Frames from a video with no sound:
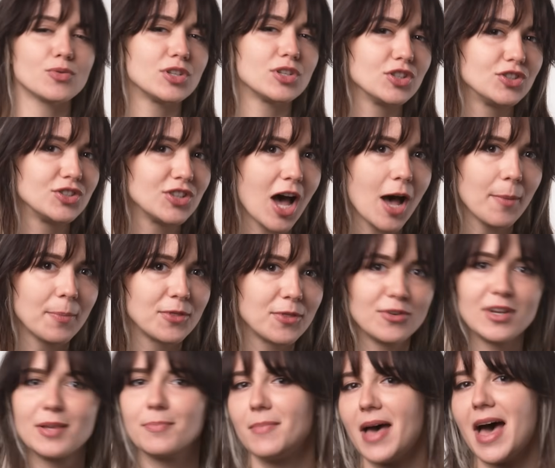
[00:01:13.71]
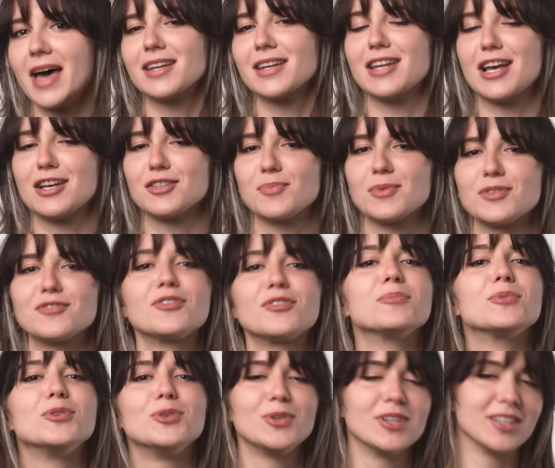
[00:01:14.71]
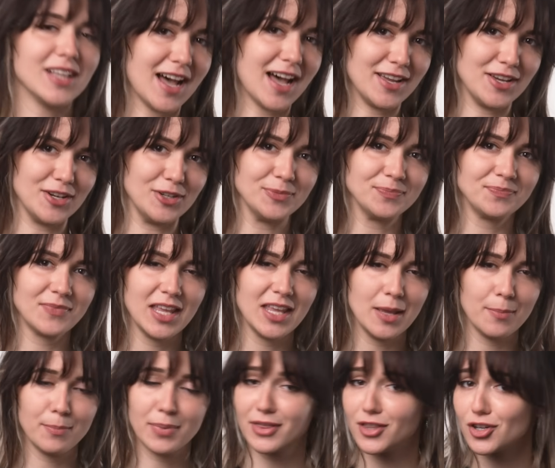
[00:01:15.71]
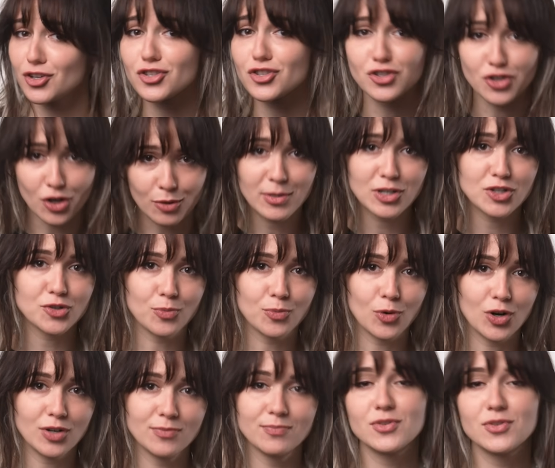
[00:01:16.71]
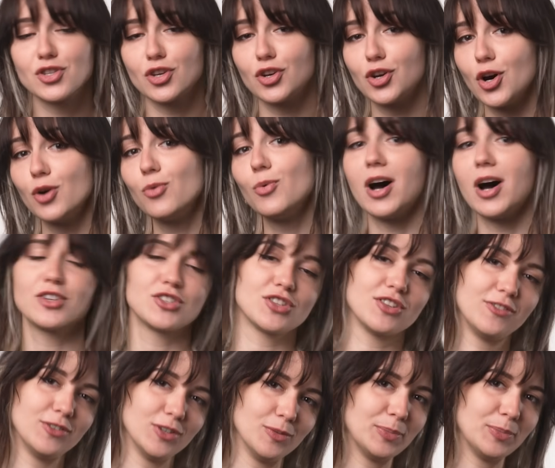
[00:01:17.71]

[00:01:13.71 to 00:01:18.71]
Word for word: were the top three mad announcements from Google I/O, but there's so much more, so go watch the full